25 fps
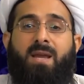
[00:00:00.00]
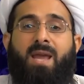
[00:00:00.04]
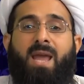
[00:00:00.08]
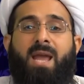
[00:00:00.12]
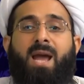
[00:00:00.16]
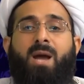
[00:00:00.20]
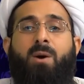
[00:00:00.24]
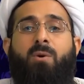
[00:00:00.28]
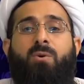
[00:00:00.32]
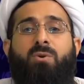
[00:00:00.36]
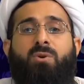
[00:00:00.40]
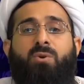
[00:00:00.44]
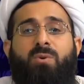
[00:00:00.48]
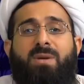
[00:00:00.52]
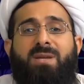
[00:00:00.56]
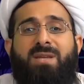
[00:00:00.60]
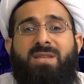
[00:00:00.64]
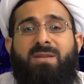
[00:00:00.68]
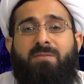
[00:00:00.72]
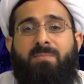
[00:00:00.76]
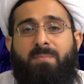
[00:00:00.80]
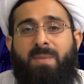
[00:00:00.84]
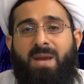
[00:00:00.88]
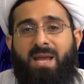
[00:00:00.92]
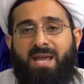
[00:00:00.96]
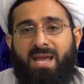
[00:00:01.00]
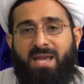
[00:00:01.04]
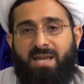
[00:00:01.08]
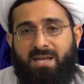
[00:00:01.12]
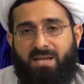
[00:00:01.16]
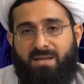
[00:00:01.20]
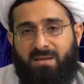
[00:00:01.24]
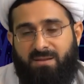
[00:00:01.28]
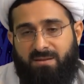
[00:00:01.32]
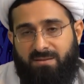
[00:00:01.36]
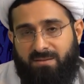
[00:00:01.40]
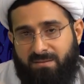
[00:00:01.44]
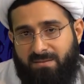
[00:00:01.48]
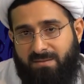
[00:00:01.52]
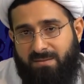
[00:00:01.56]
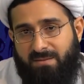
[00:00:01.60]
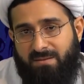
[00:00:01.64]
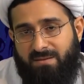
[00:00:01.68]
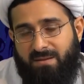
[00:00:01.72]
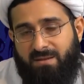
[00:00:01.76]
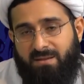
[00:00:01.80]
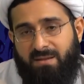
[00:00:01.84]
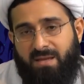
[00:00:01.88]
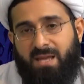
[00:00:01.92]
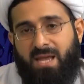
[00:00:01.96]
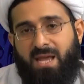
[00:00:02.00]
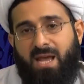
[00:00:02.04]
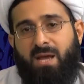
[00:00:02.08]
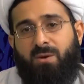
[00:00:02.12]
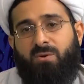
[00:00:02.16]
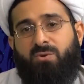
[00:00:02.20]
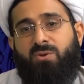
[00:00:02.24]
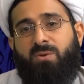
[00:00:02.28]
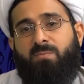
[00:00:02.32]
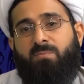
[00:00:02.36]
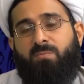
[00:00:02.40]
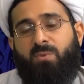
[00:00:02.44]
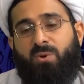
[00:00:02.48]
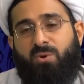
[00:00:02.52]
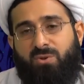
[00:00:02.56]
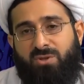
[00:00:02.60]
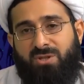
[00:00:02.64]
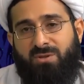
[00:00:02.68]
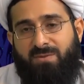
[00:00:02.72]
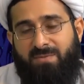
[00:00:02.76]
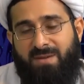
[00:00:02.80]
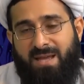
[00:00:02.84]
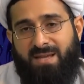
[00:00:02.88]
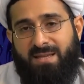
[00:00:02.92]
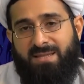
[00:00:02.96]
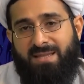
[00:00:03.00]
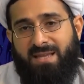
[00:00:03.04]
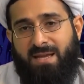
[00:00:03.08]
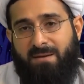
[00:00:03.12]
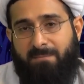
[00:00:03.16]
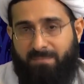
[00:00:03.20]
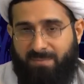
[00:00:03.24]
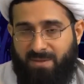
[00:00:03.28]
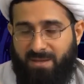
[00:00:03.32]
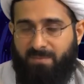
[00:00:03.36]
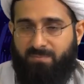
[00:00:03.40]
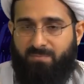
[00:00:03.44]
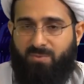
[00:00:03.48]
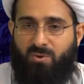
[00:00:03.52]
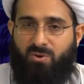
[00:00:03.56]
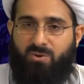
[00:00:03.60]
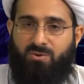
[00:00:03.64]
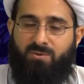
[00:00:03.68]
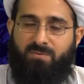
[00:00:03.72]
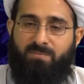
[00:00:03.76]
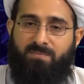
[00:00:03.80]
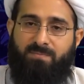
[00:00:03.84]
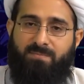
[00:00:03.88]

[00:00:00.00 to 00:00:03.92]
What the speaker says: how to inspire, how to motivate their people.